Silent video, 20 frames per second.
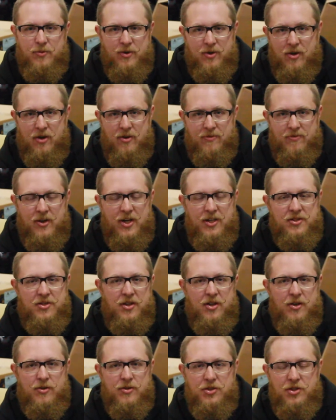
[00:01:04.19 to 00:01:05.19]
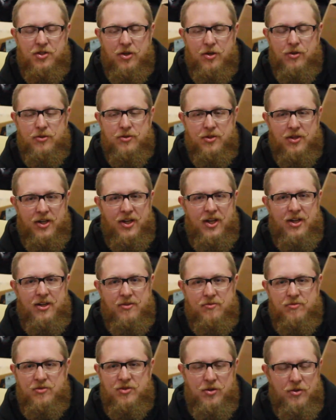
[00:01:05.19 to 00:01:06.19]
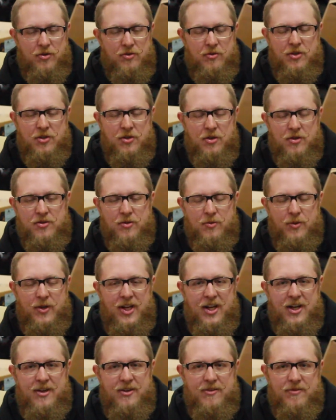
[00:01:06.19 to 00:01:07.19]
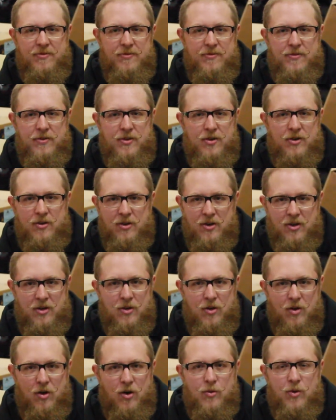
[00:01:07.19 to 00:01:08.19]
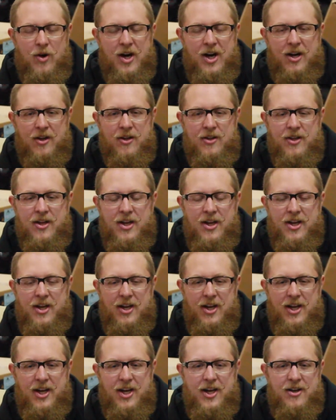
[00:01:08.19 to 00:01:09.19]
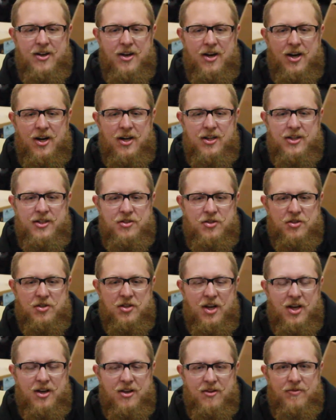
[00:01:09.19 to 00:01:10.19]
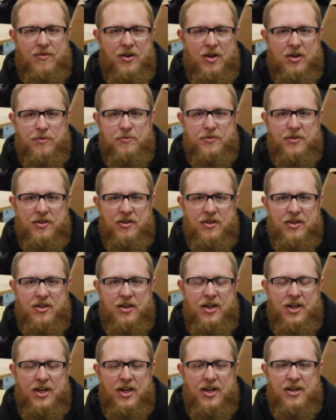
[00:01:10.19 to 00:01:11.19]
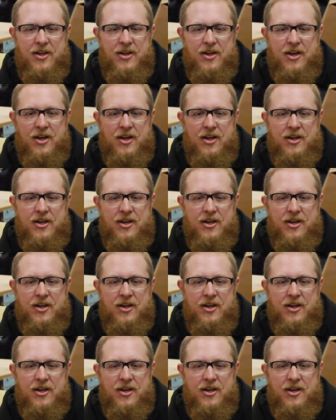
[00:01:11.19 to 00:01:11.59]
we were all friends and going to shows, like 2-3 shows a weekend for a long while. And it just kind of developed. And